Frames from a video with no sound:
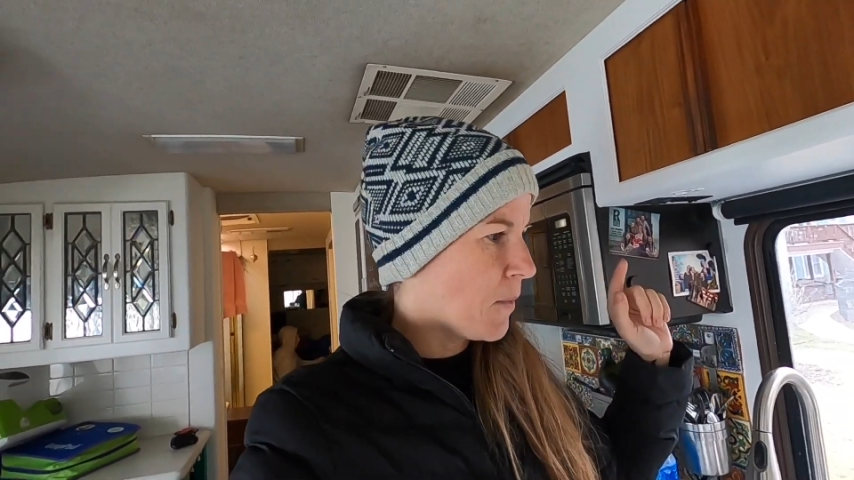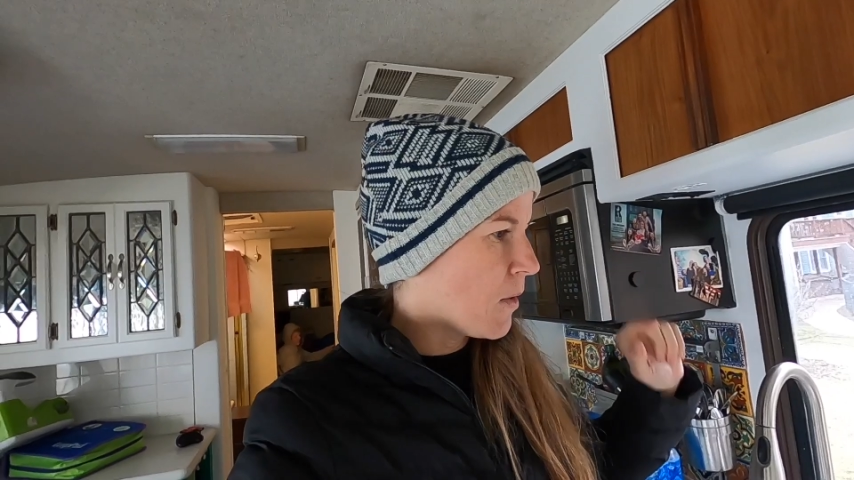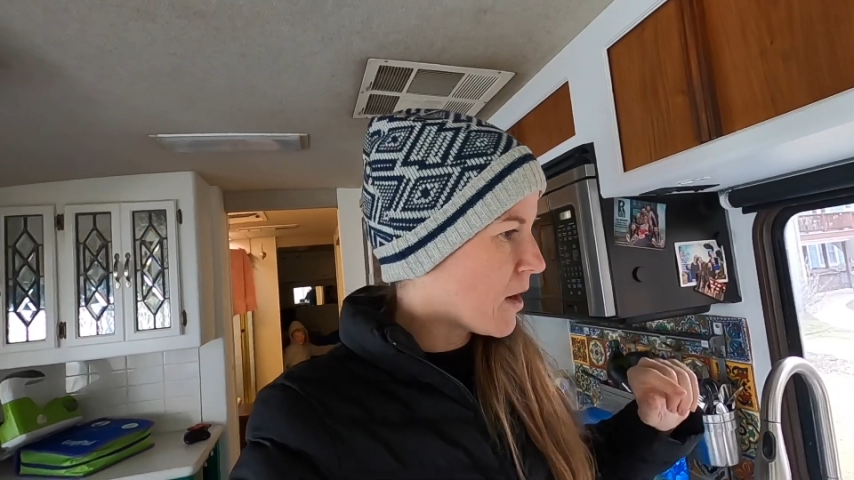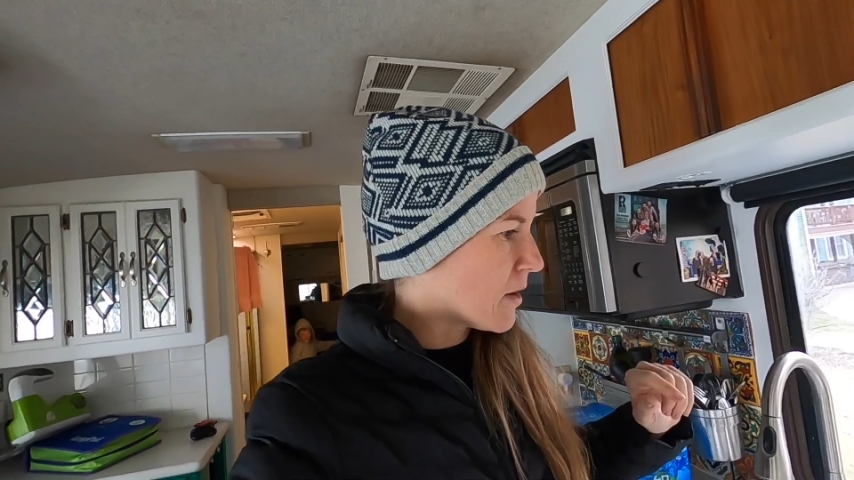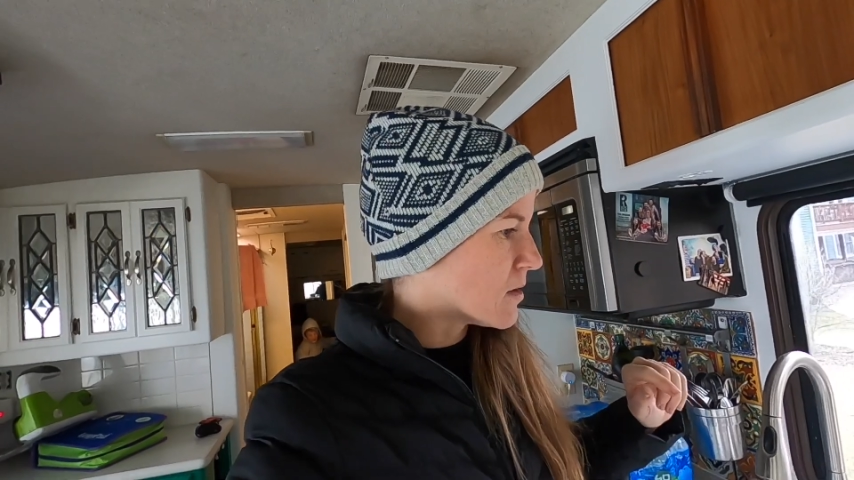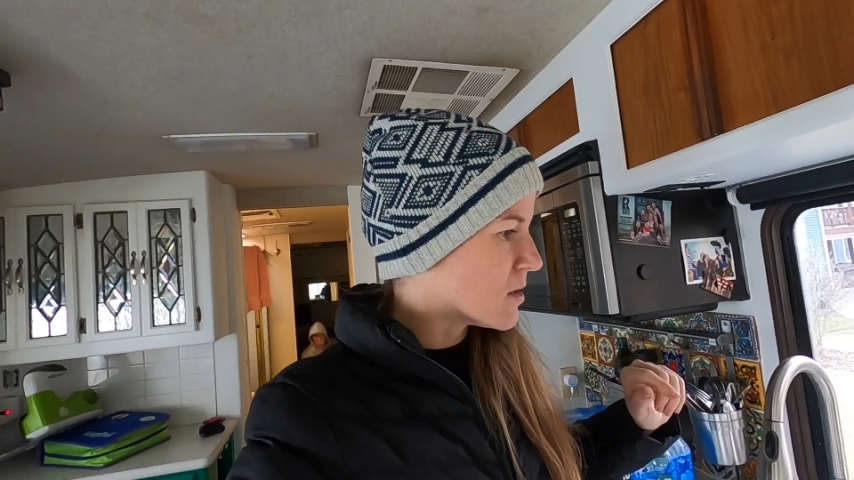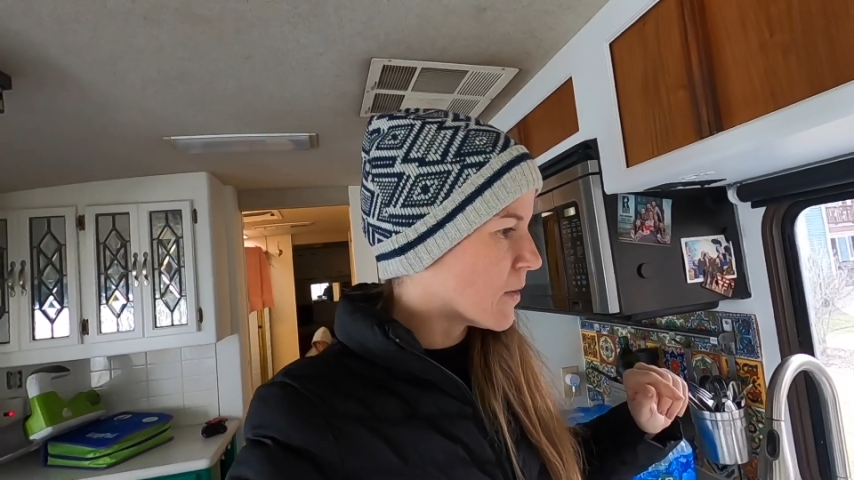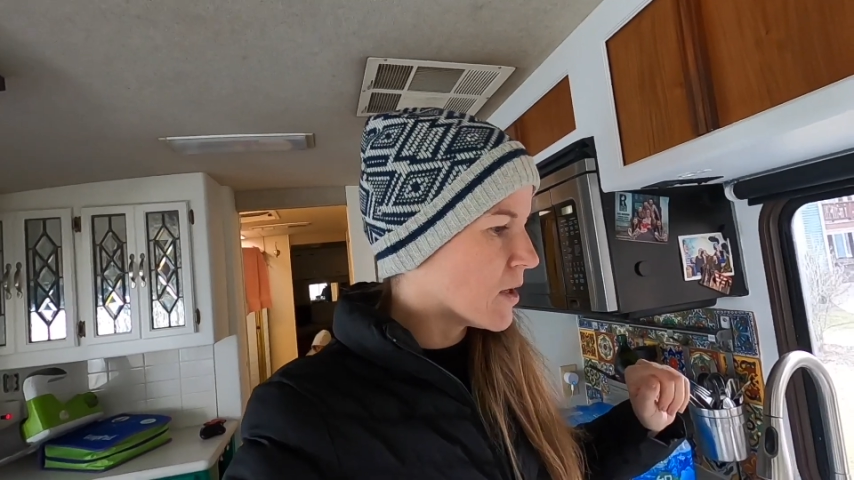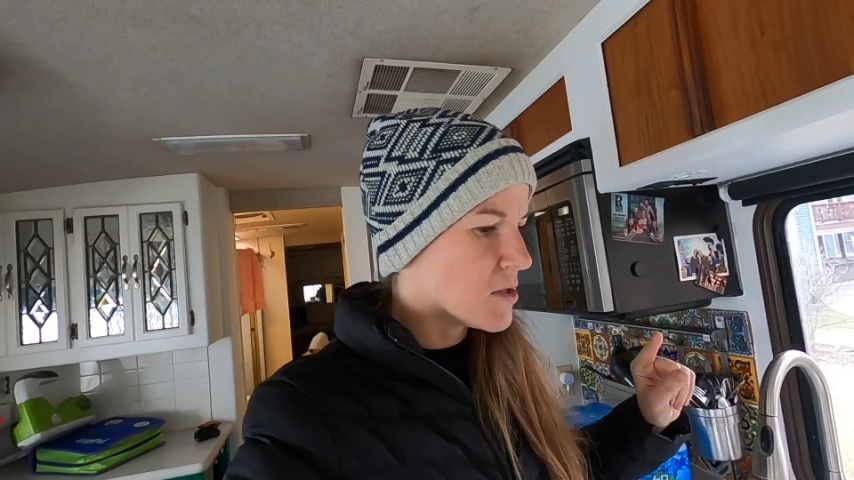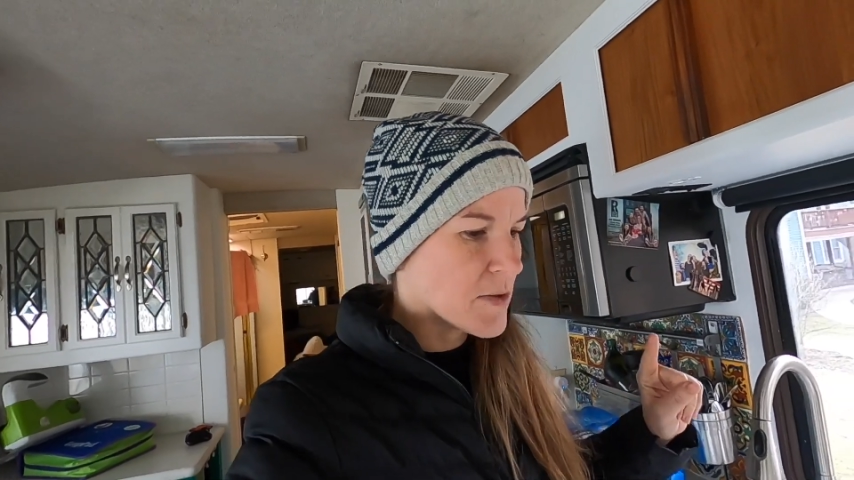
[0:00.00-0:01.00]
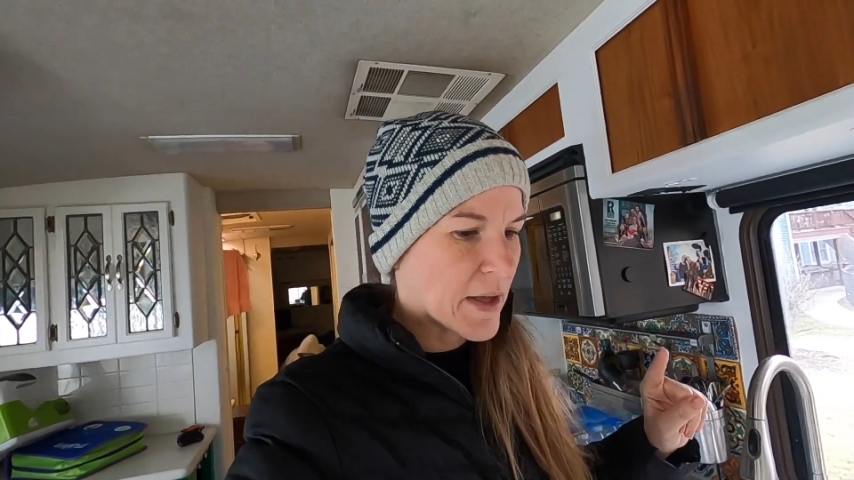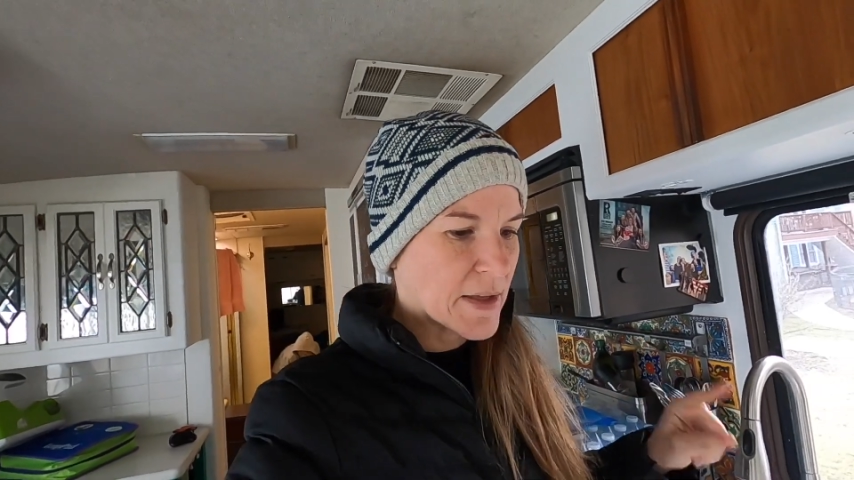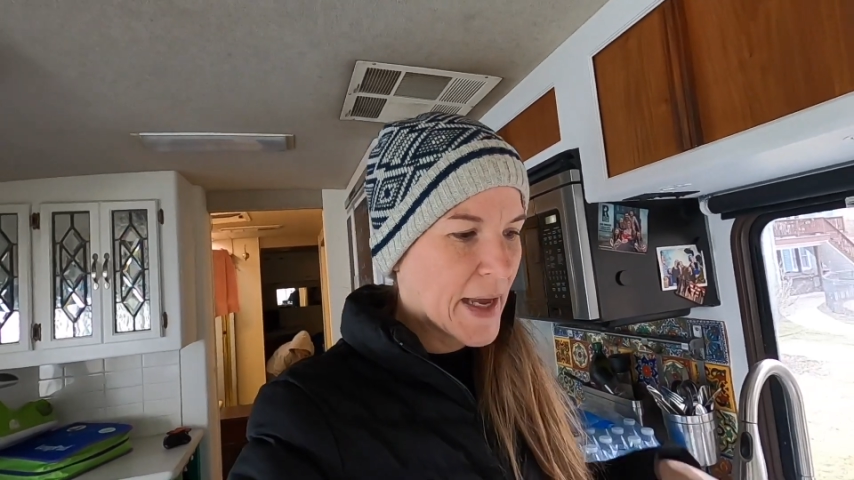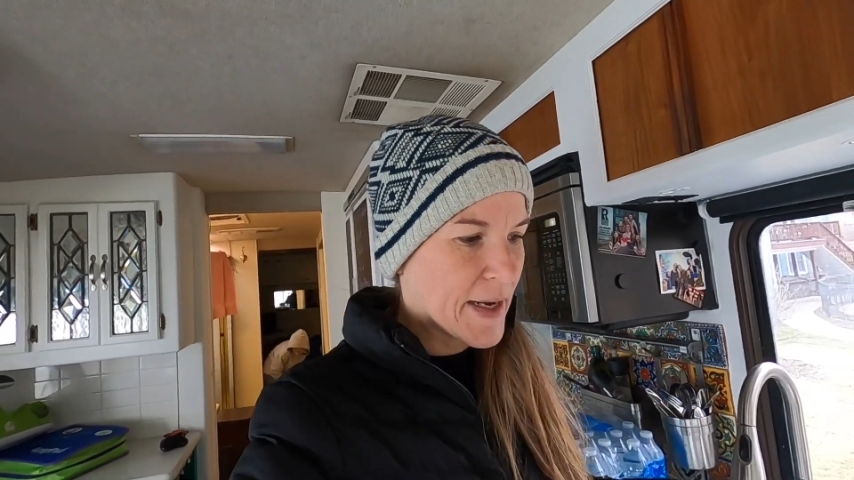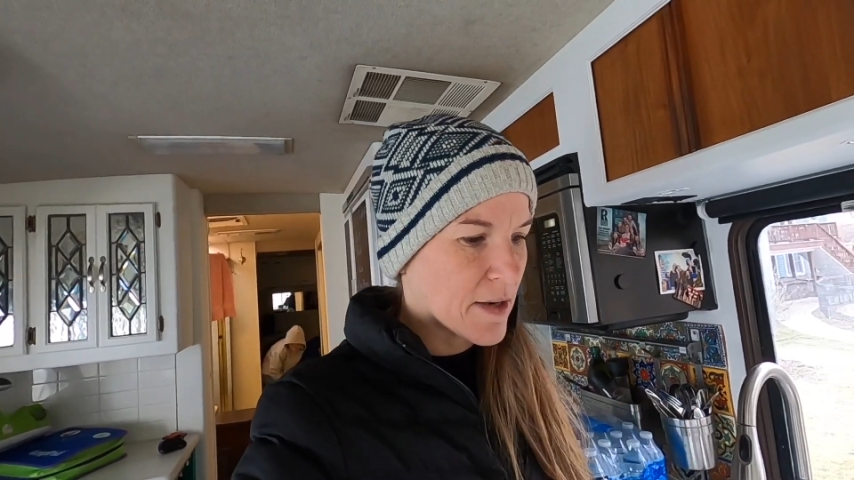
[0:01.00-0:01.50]
water, so we're going to do
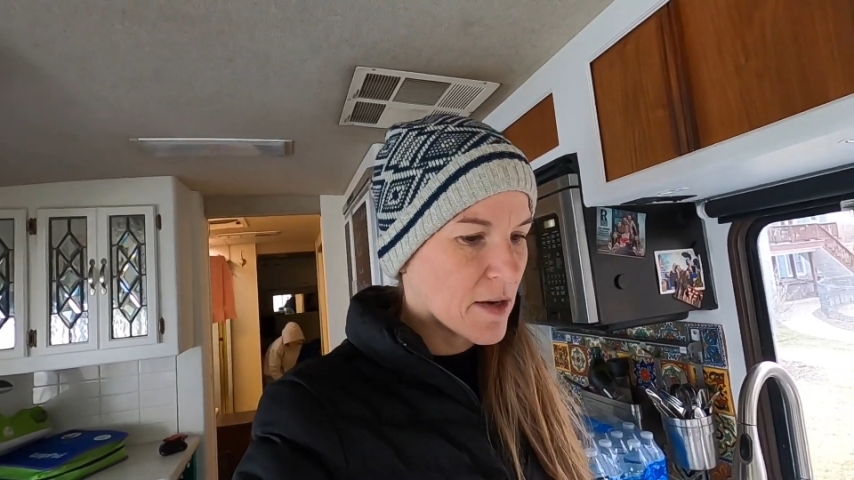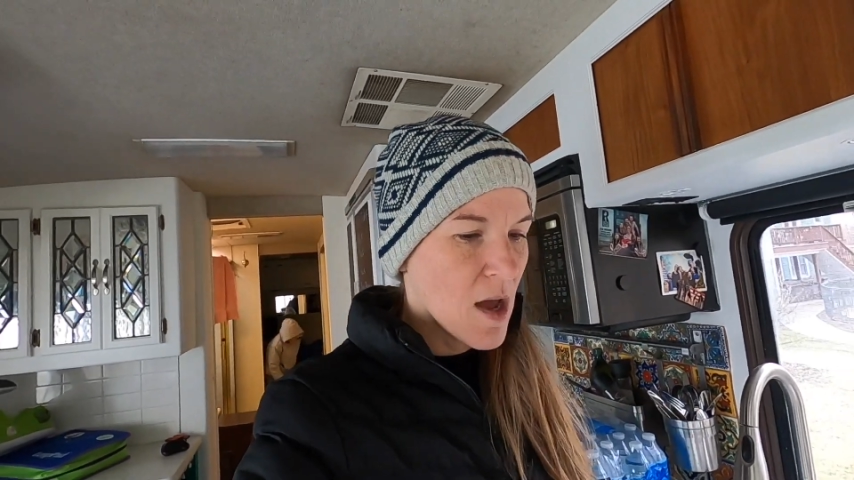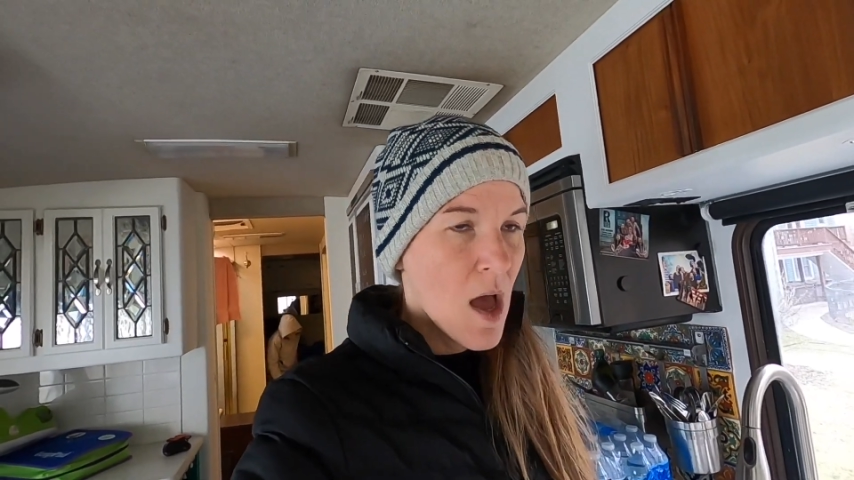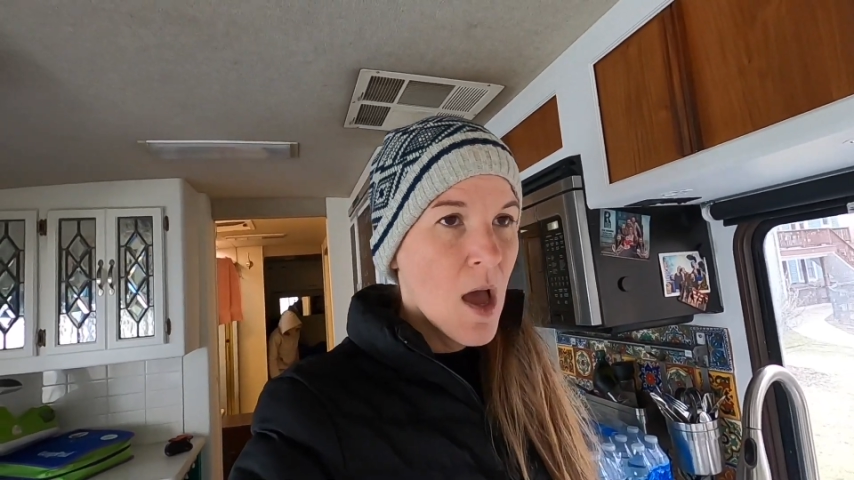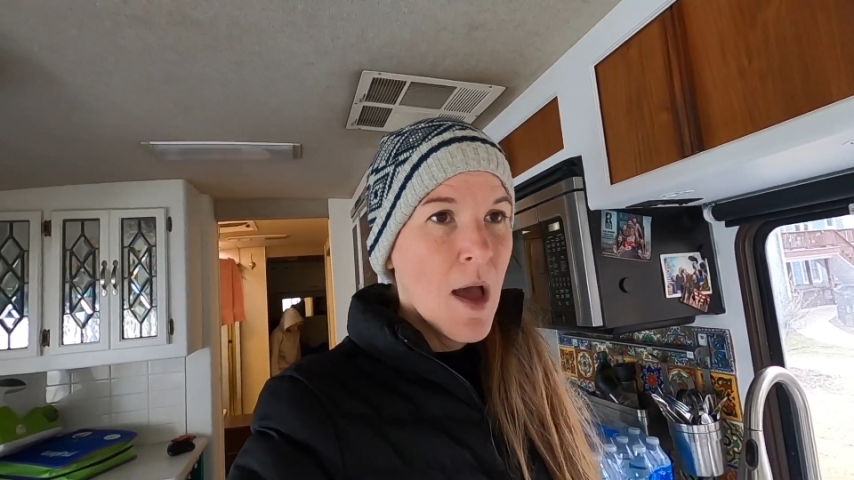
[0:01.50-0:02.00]
that later.